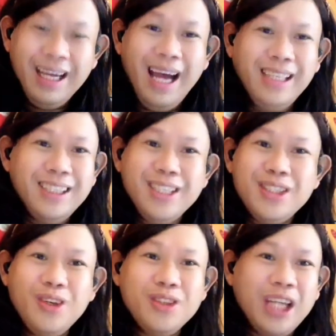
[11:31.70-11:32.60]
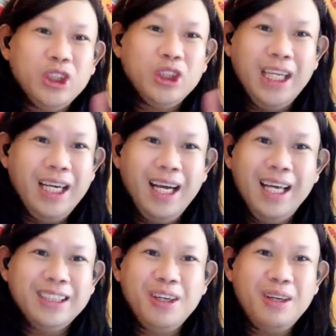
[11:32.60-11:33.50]
Guys, there's no such thing
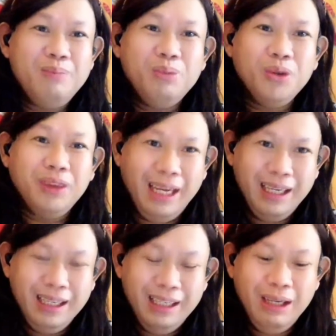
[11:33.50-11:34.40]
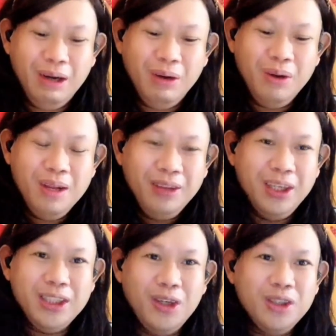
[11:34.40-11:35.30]
as a rebooting, you know?
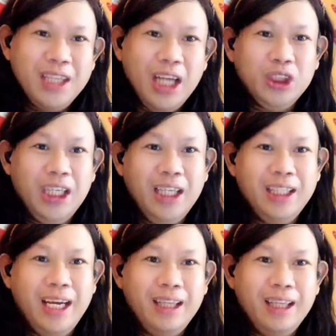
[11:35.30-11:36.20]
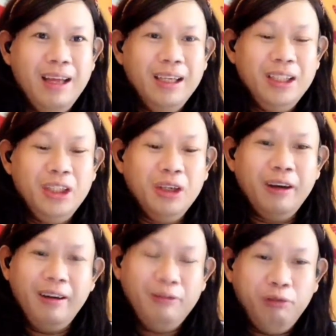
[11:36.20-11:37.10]
There's no such thing that your
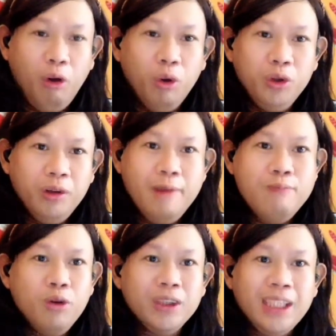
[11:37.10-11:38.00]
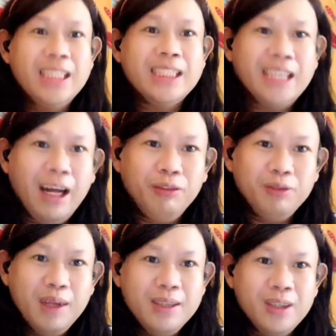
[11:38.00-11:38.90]
phone reboots itself.
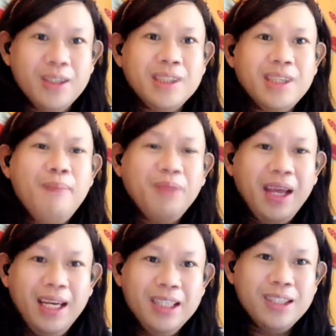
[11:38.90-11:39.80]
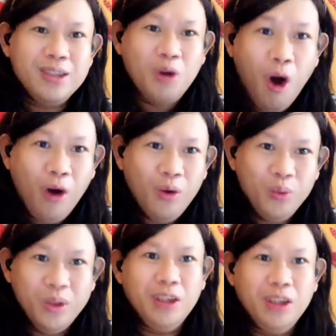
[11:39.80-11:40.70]
So something is wrong
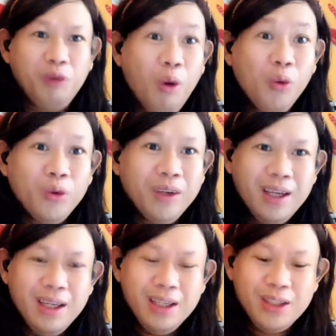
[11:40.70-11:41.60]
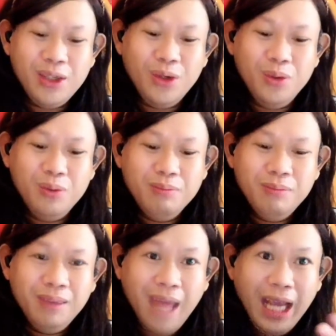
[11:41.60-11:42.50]
with your phone. So
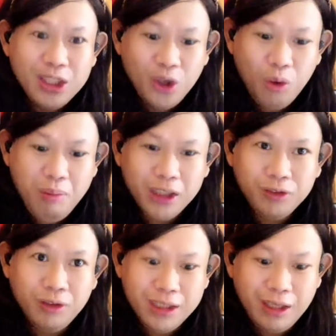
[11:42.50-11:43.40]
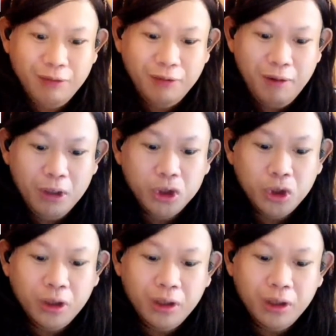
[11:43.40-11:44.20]
thank you so much for this information.